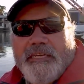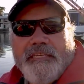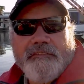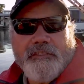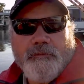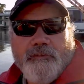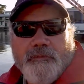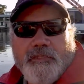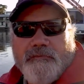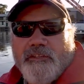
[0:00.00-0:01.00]
in, so we've got
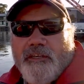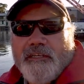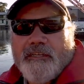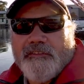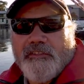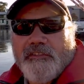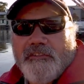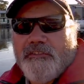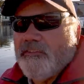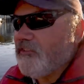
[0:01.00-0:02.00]
a bit of tidal
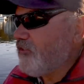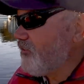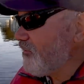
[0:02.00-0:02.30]
assistance.